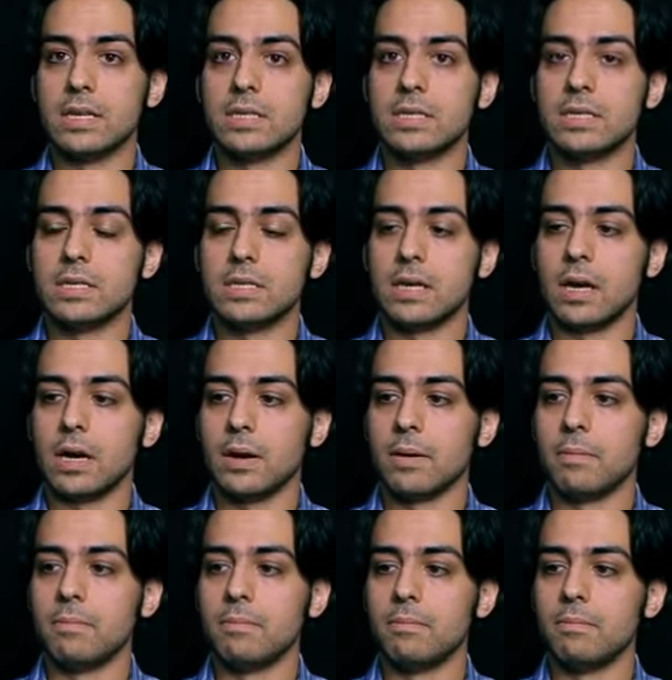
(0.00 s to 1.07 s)
his,
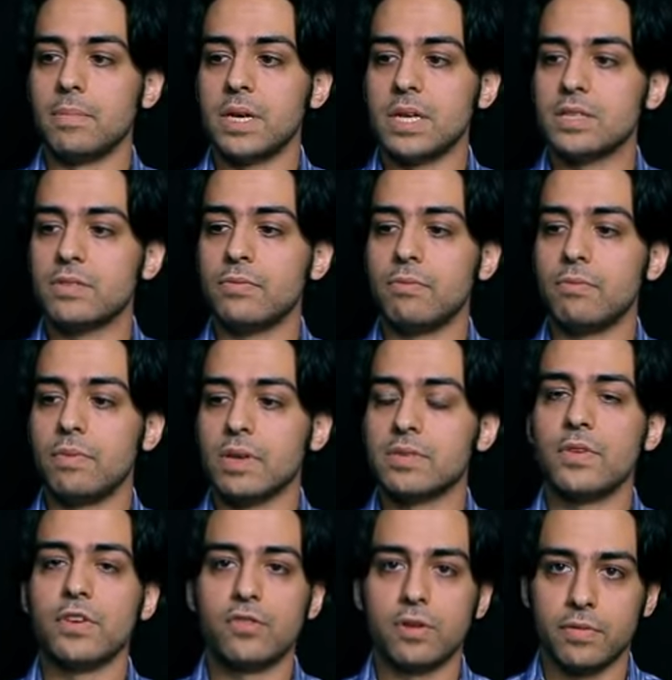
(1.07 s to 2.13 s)
um, his his
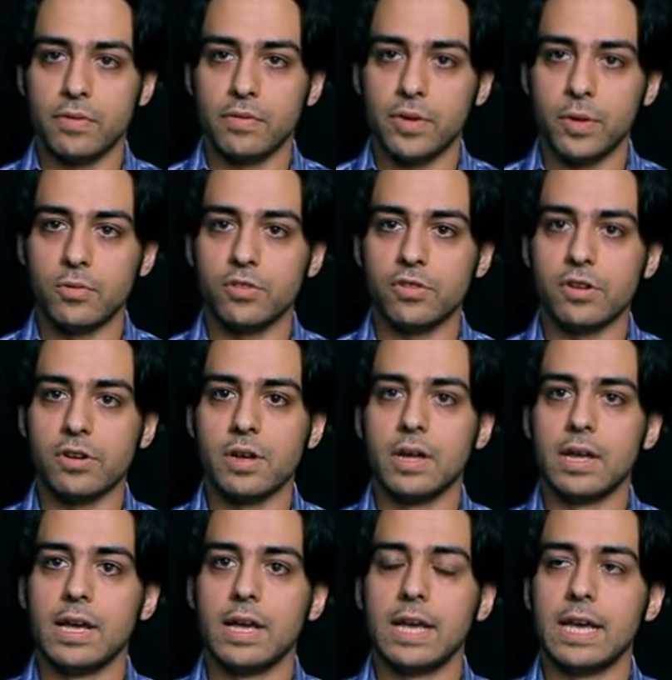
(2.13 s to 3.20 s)
vision of the future
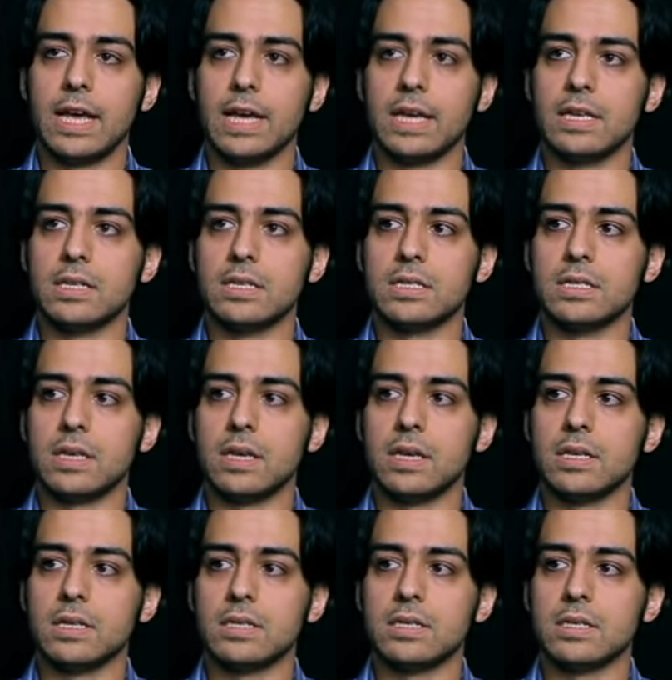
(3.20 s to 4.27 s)
is
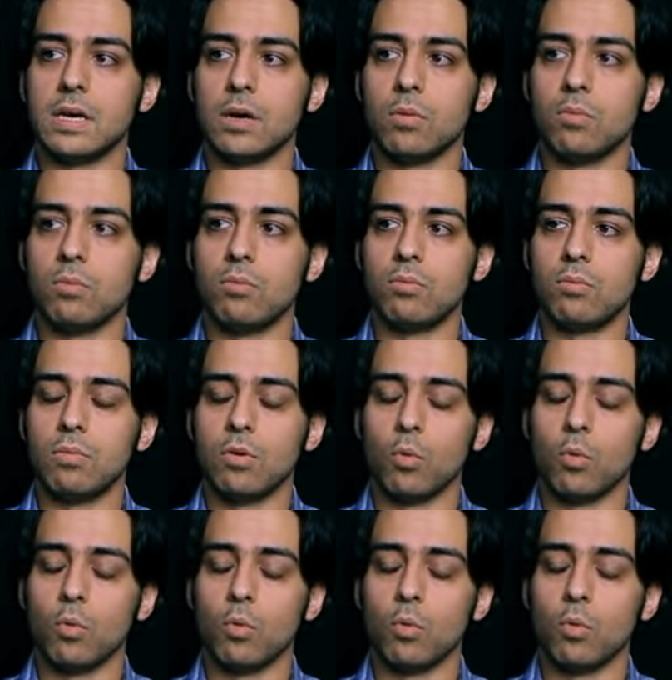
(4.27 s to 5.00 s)
is a, a